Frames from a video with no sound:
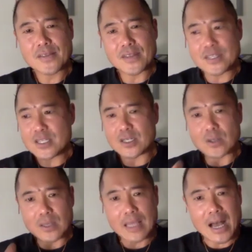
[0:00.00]
that's going to
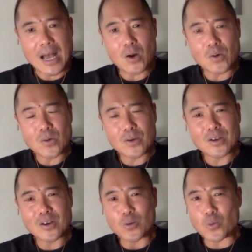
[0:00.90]
allow
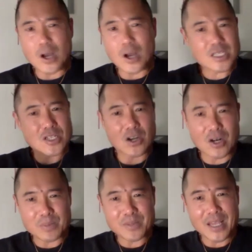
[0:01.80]
a raw
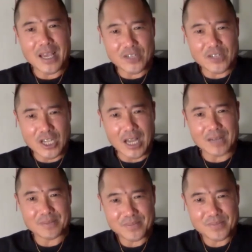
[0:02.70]
startup to have a shot.
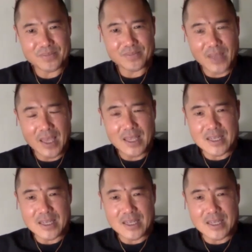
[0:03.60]
And